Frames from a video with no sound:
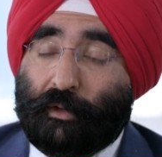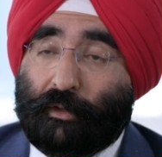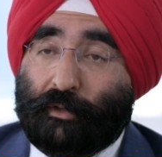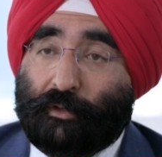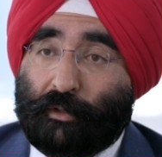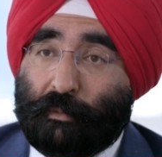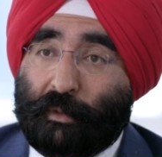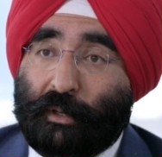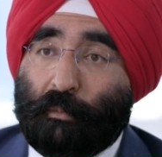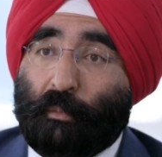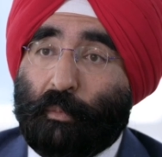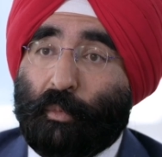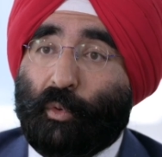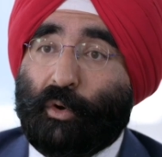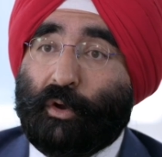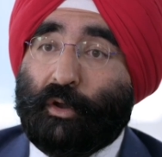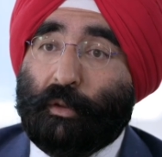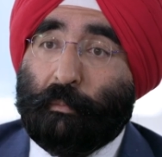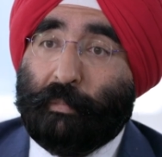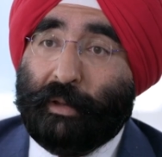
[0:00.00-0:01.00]
to be
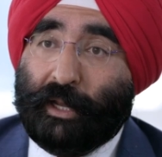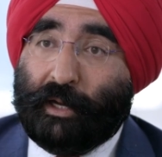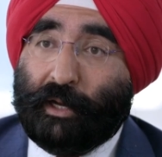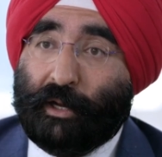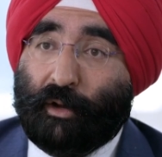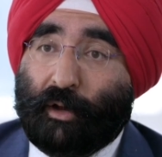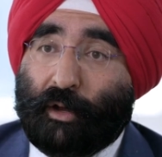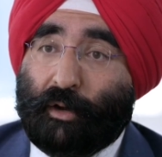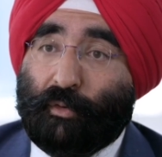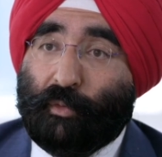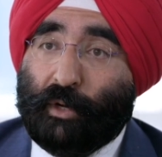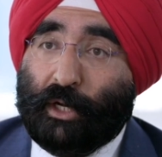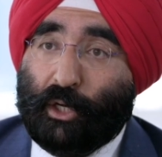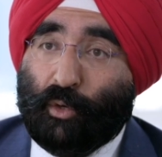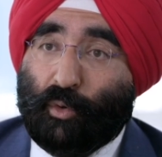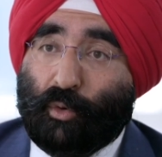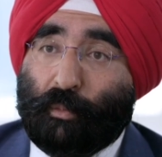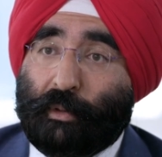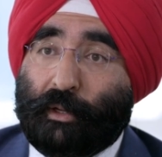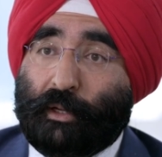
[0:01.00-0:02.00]
more dependent on
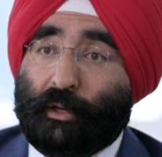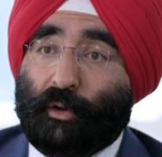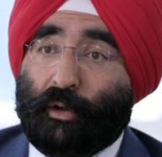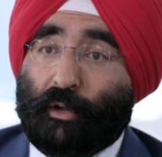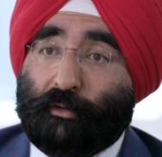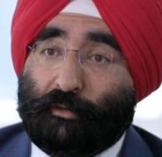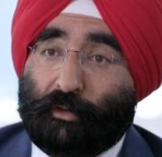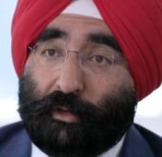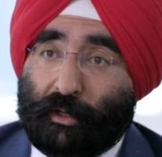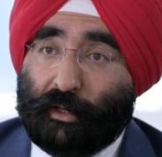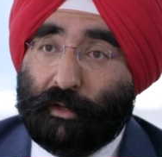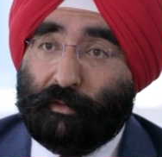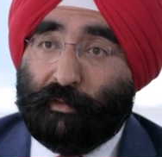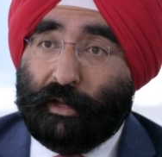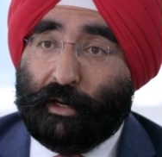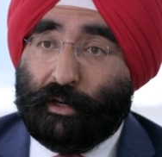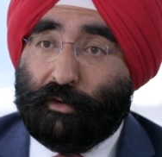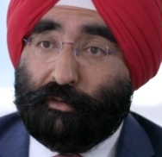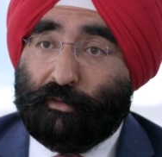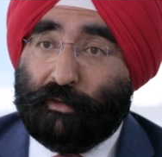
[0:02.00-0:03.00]
renewable and alternative
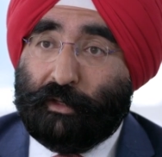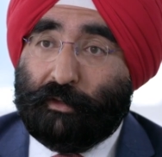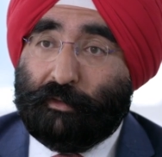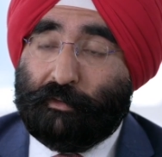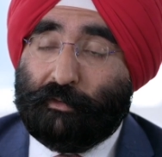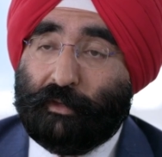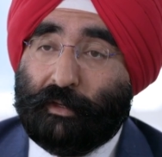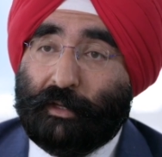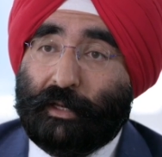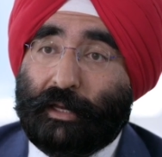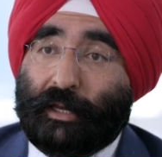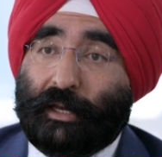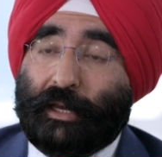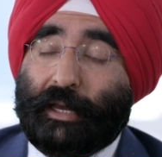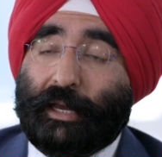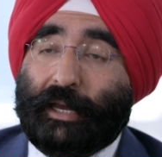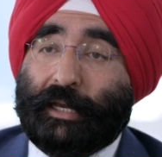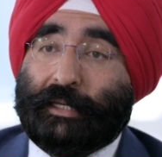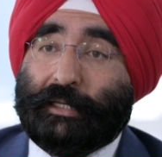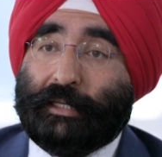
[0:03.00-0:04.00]
energies,
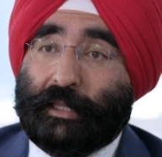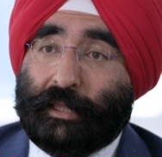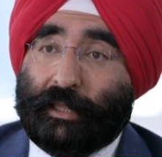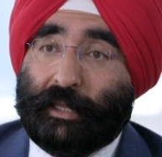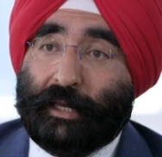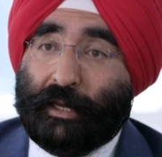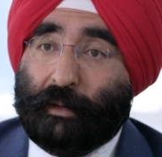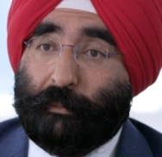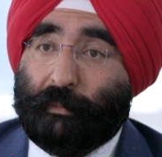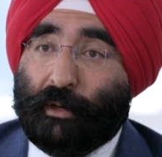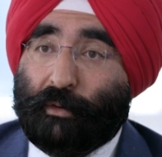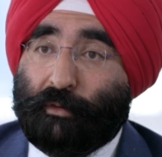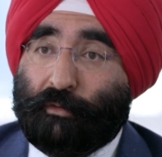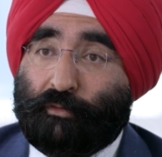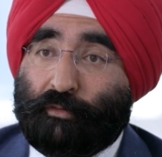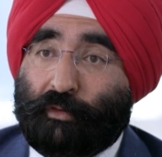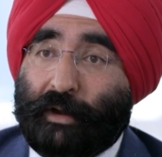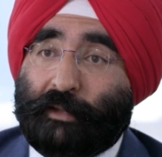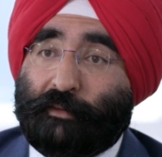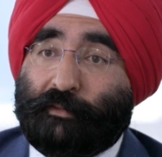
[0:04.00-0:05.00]
and to think about
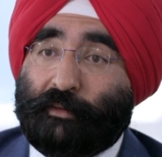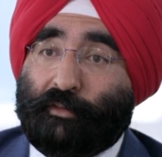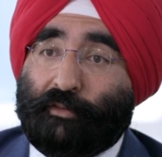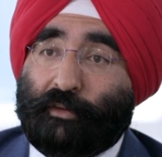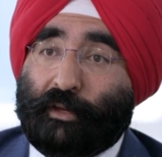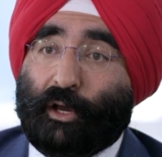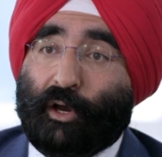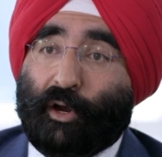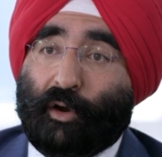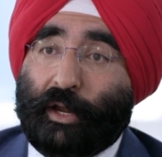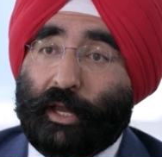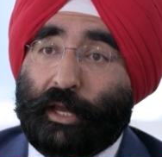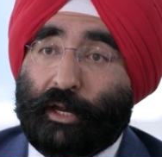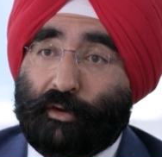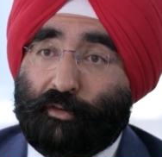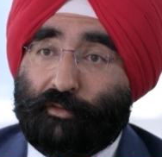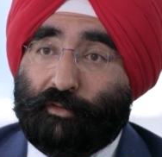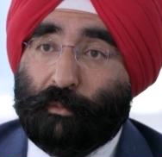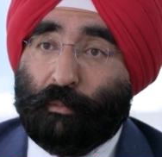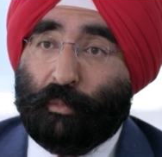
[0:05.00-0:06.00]
transitioning our
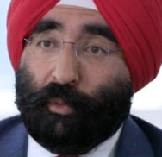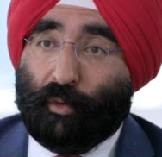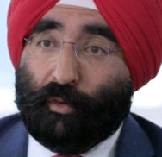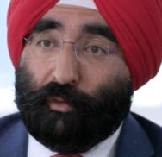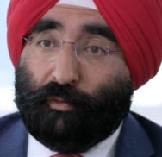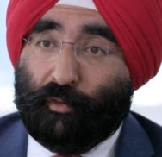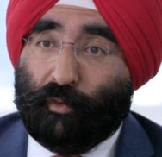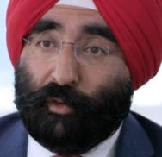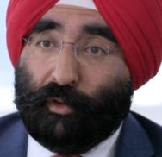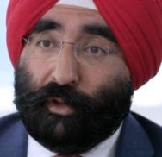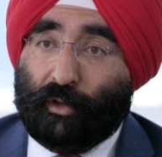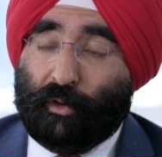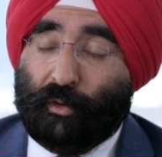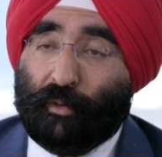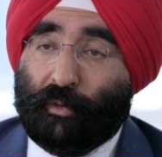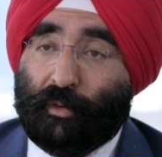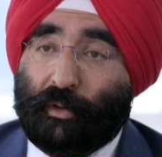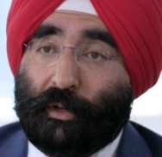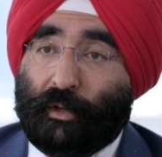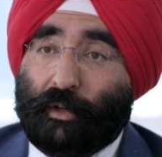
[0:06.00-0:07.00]
energy
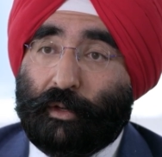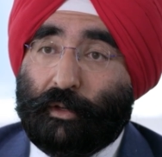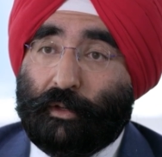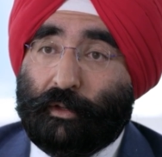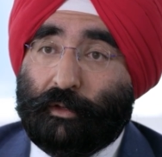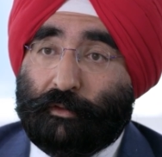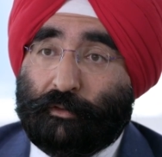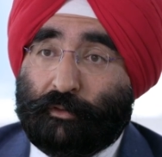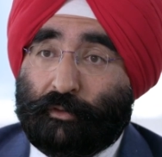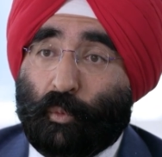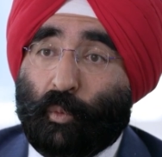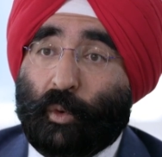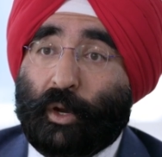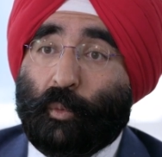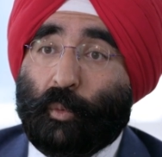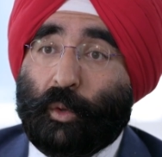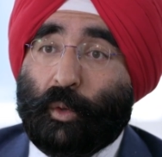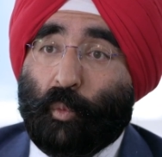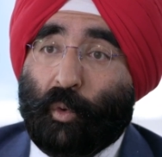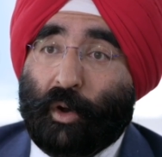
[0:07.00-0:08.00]
portfolio to where
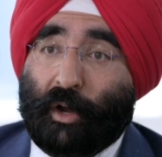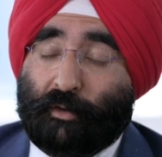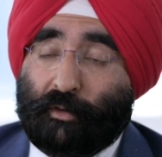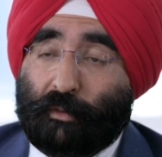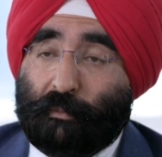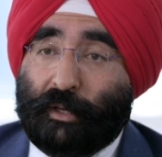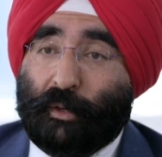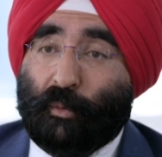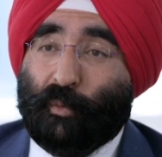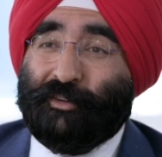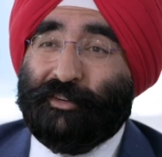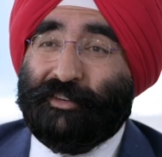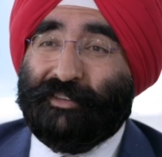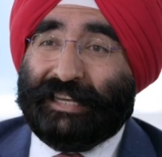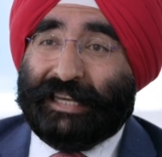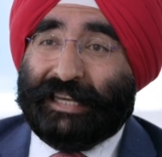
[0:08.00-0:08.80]
we want to be, which is a